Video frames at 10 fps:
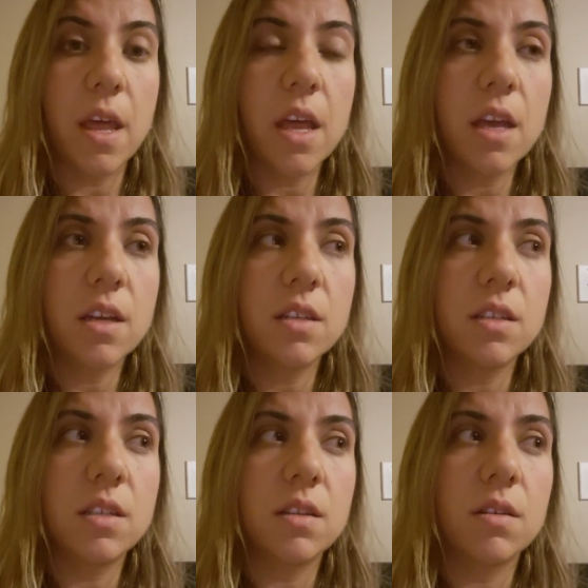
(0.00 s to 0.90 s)

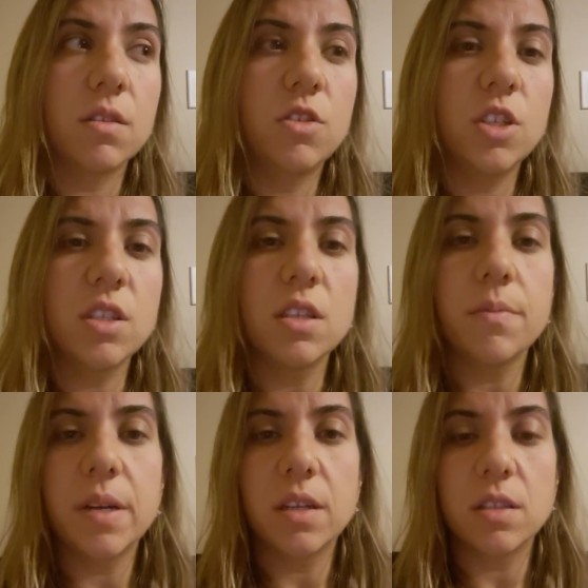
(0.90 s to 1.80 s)
and just to the
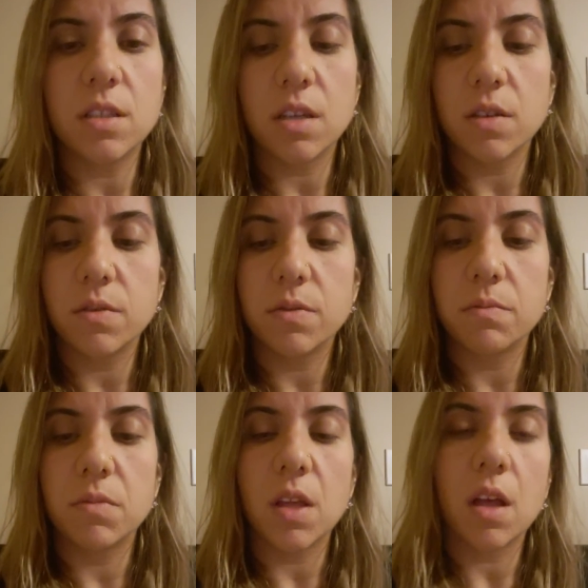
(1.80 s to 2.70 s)
parents of
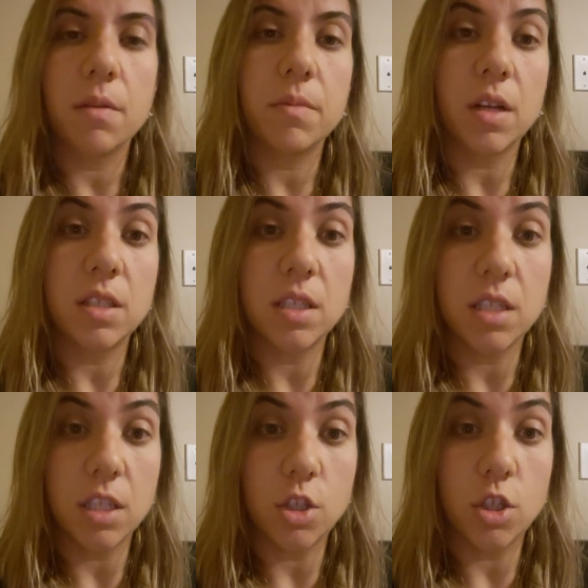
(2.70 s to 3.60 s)

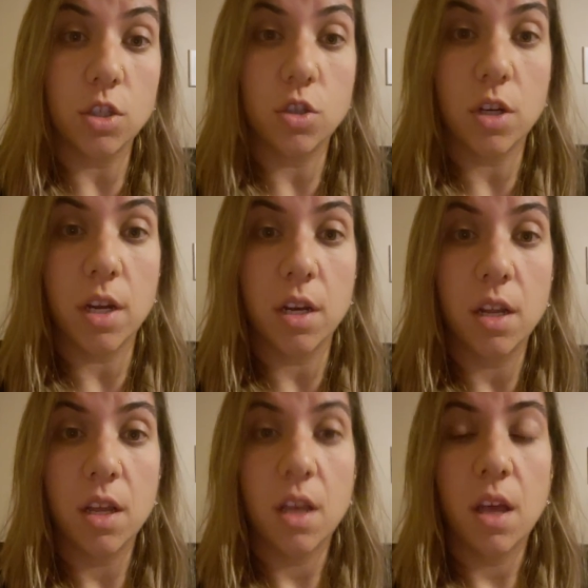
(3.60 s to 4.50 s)
autistic children.
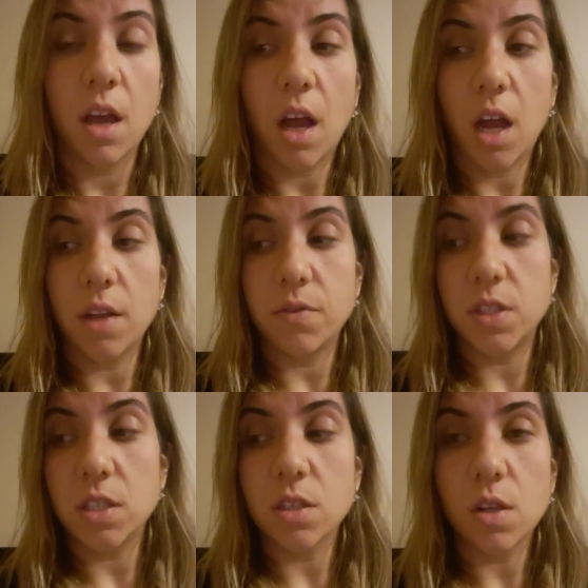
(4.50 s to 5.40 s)
I've
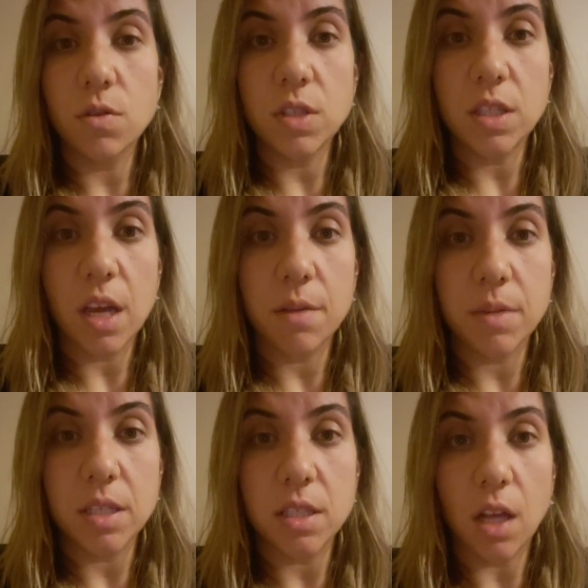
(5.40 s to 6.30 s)
disclosed that
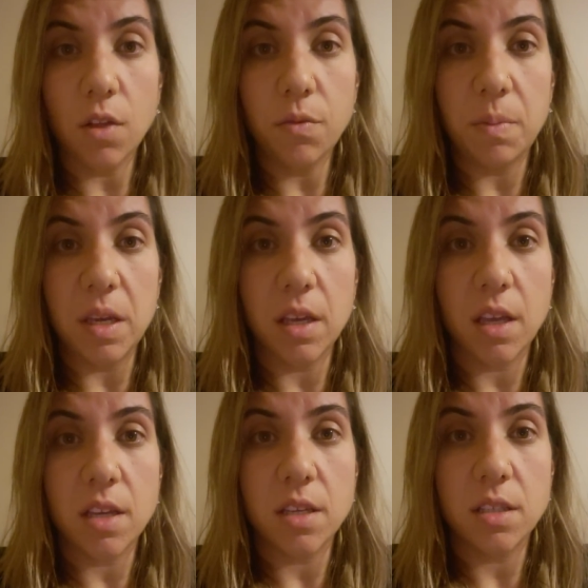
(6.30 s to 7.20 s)
myself
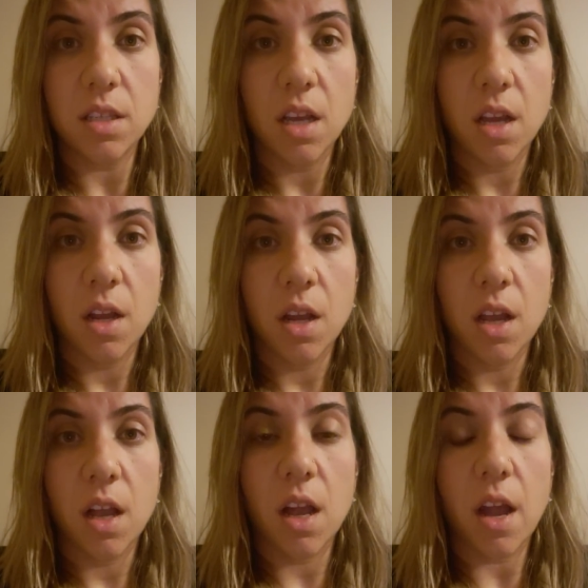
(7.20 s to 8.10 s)
because
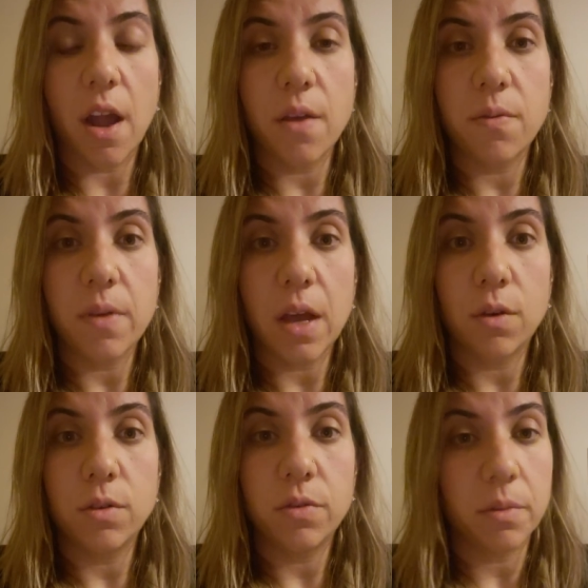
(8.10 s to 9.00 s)
I
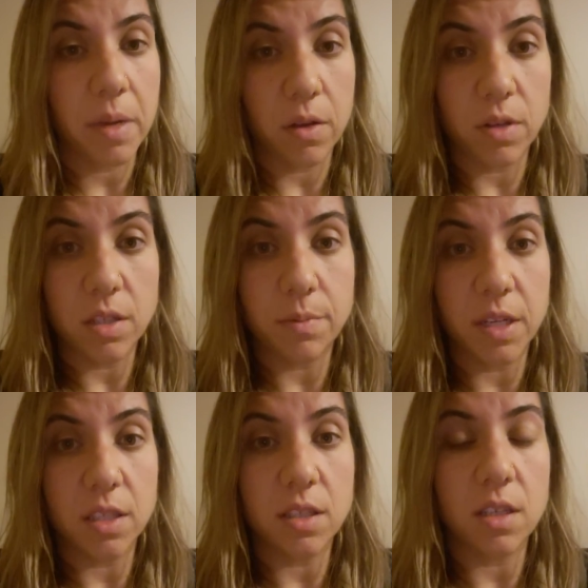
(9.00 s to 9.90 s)
found from my own
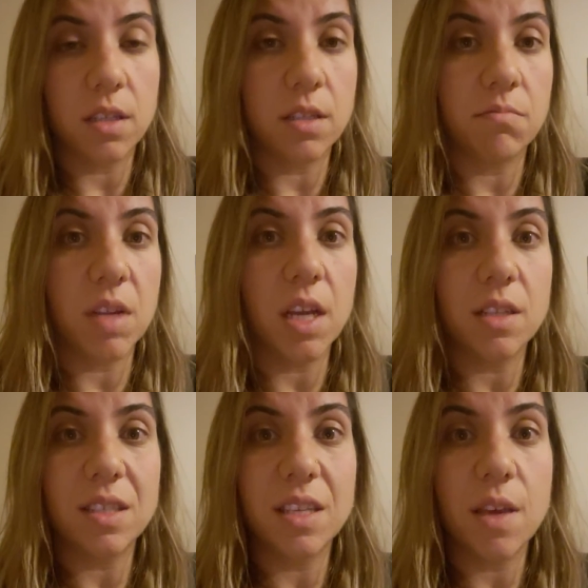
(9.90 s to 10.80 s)
experiences,
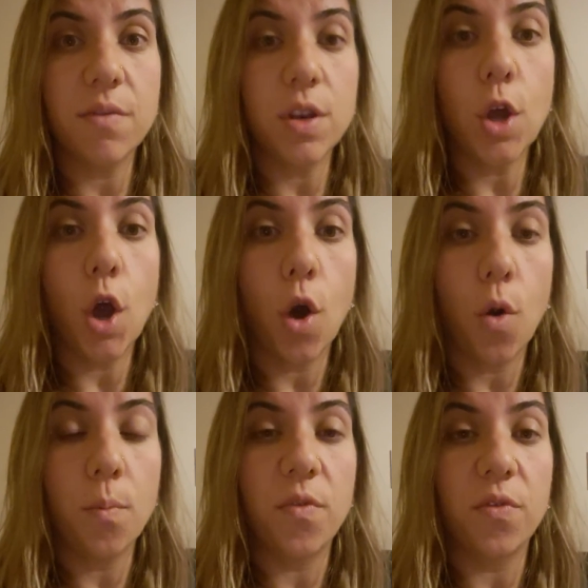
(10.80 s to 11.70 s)
it's given
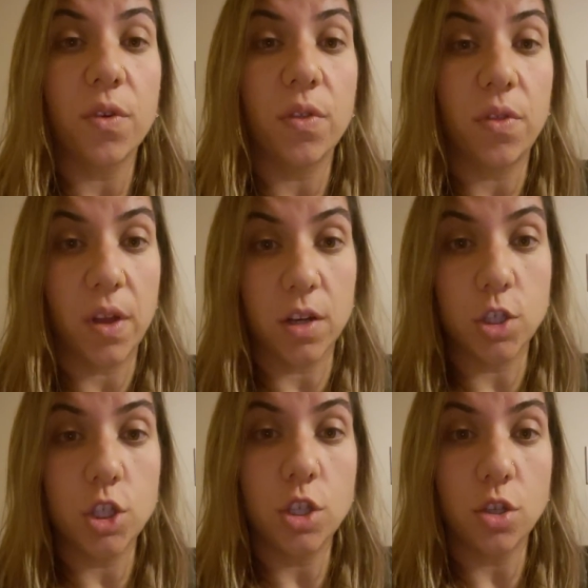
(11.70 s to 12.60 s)
hope for their
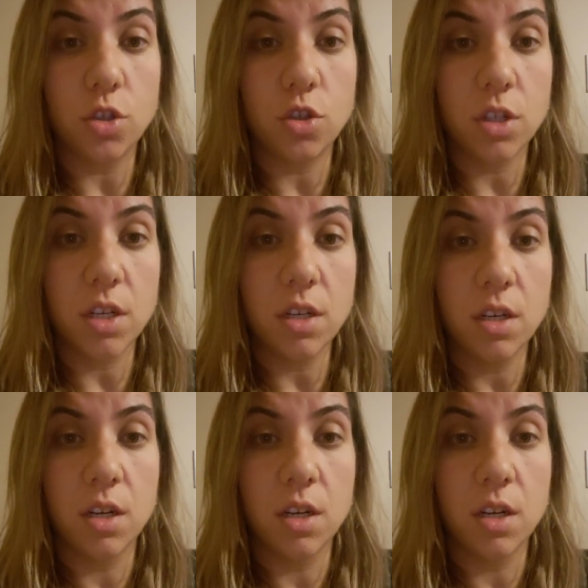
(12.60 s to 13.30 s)
children.